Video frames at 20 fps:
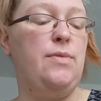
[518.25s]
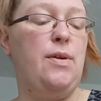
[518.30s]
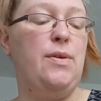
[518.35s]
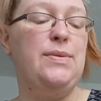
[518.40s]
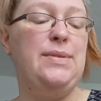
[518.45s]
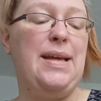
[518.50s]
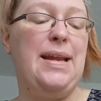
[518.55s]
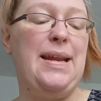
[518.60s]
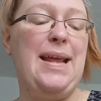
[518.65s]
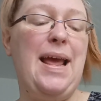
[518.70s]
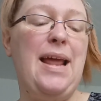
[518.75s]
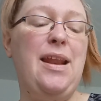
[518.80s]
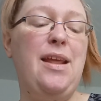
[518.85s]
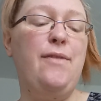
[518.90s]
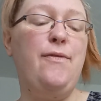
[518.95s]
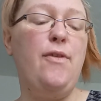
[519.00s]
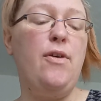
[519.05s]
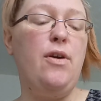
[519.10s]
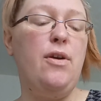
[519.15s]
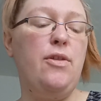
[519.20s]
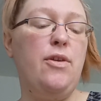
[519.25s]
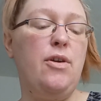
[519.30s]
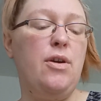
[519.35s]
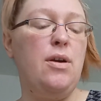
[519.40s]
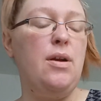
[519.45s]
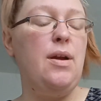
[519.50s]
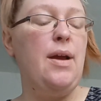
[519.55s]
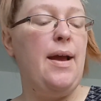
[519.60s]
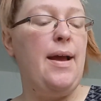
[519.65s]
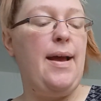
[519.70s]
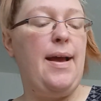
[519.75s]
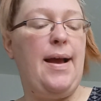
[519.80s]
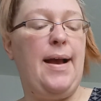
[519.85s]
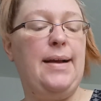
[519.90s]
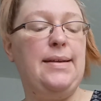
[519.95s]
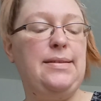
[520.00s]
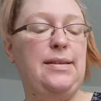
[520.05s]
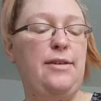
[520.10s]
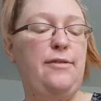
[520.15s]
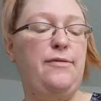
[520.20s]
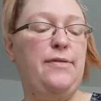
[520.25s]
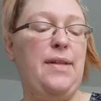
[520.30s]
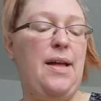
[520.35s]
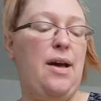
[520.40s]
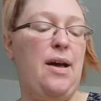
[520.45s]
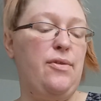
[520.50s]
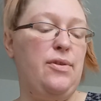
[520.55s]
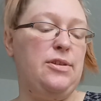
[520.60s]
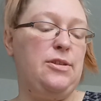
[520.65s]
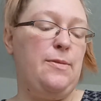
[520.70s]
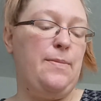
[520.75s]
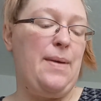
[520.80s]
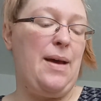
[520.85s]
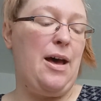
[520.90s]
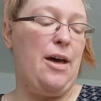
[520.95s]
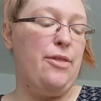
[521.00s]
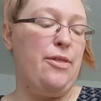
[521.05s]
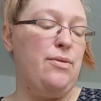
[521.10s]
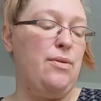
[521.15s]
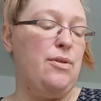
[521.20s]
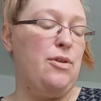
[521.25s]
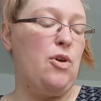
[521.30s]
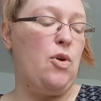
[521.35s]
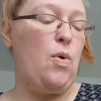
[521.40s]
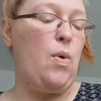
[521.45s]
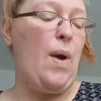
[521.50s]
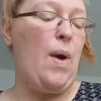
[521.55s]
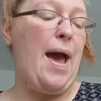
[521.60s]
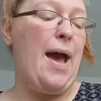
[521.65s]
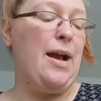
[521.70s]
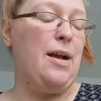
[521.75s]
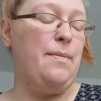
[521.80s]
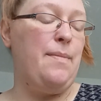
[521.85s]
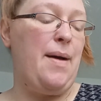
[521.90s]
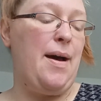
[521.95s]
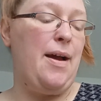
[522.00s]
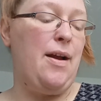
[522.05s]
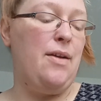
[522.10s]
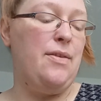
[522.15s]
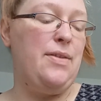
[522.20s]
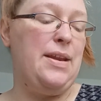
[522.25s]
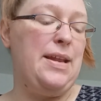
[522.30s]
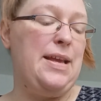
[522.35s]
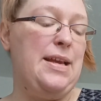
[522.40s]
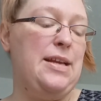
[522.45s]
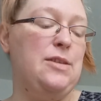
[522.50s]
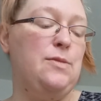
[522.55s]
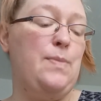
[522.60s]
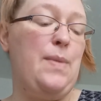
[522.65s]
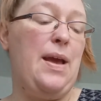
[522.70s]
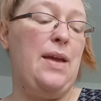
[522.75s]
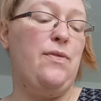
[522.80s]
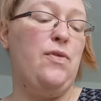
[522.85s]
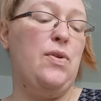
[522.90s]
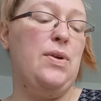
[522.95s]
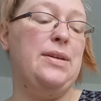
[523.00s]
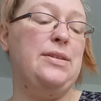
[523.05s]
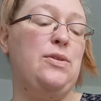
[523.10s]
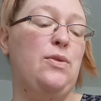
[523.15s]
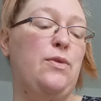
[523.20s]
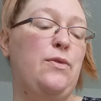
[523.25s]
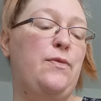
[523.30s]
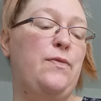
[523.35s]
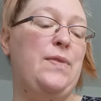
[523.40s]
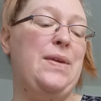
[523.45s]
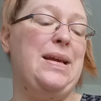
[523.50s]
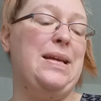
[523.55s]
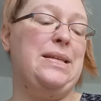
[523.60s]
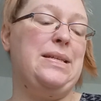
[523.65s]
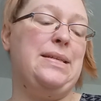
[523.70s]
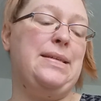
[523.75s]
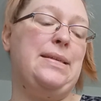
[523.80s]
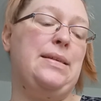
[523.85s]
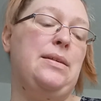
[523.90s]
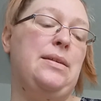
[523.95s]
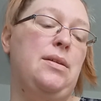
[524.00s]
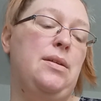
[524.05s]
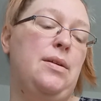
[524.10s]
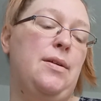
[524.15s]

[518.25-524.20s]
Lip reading: Rossetti any further, as he flounders about through the quagmire that he has made for his own feet.